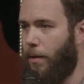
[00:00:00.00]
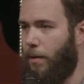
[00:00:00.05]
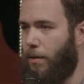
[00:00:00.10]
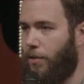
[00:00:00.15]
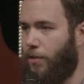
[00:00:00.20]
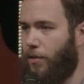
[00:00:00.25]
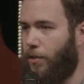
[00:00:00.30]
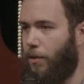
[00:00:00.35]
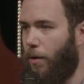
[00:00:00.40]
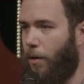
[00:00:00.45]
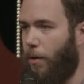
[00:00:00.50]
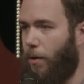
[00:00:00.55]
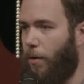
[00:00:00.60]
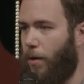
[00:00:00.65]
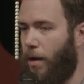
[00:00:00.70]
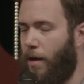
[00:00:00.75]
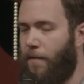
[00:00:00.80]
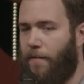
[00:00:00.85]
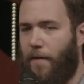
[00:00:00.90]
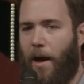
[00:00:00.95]

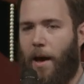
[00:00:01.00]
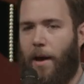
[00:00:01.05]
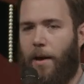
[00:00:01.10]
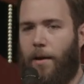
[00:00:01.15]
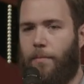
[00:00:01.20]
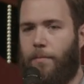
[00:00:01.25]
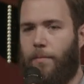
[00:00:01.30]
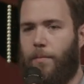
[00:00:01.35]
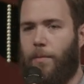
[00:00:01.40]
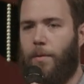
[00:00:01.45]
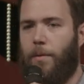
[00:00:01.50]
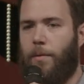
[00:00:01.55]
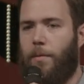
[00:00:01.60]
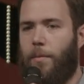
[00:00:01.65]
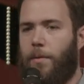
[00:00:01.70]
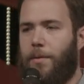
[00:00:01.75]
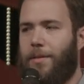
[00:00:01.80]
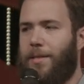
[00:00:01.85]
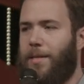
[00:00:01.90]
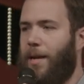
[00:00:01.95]
So if I'm
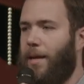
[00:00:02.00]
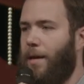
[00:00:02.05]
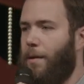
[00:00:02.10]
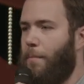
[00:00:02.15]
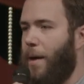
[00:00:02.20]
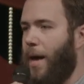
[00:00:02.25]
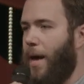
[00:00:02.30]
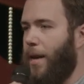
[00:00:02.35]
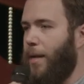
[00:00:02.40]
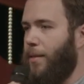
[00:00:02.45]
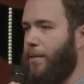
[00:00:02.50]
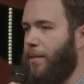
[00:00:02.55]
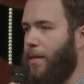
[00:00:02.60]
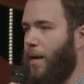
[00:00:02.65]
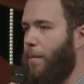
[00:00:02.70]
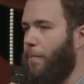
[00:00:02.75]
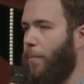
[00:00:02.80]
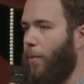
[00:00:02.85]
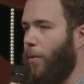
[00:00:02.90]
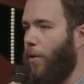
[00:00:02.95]
setting a bad
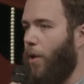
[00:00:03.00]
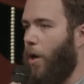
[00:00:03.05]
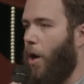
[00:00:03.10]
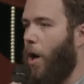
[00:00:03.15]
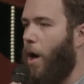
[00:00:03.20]
example